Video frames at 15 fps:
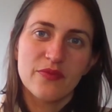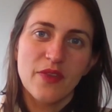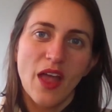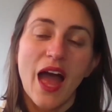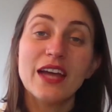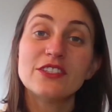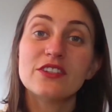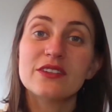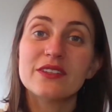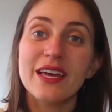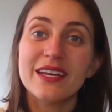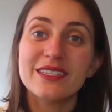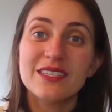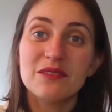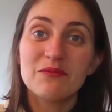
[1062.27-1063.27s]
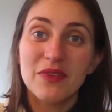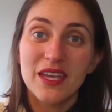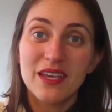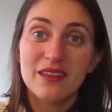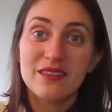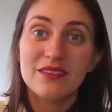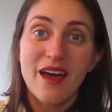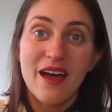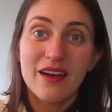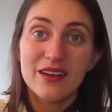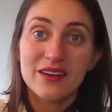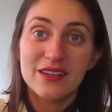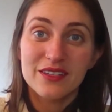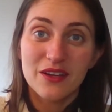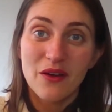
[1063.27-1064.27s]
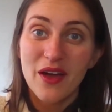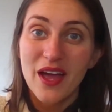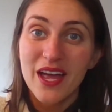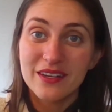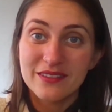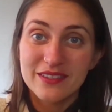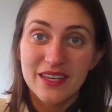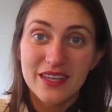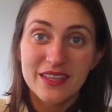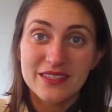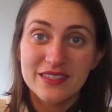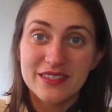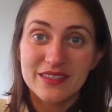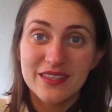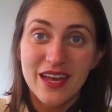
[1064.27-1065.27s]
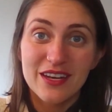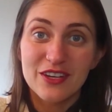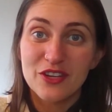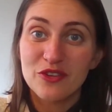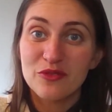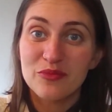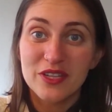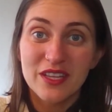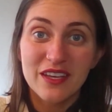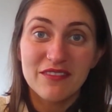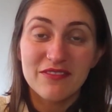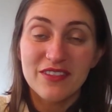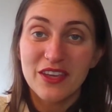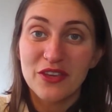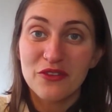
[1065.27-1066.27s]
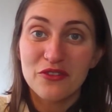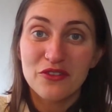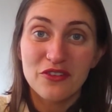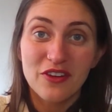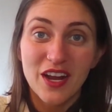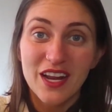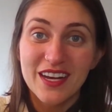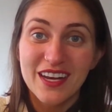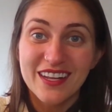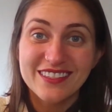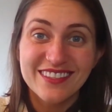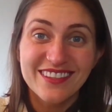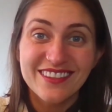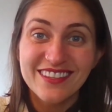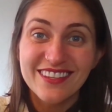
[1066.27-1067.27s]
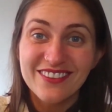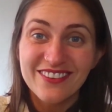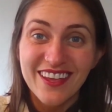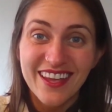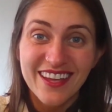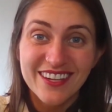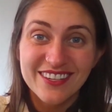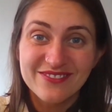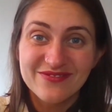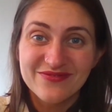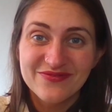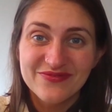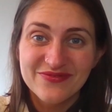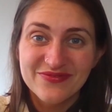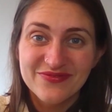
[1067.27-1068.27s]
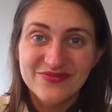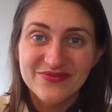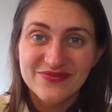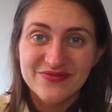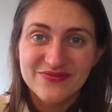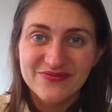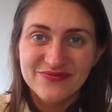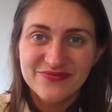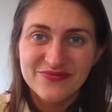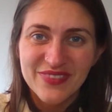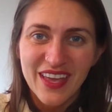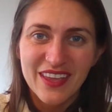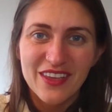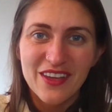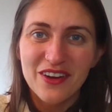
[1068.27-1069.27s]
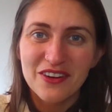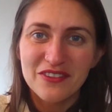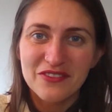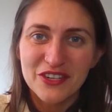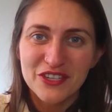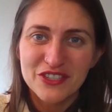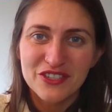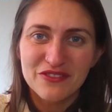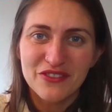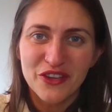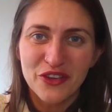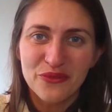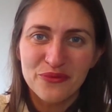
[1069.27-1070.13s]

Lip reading: I took that to mean that, go ahead and say that's that new belief that you created as a little kid. That younger version of you.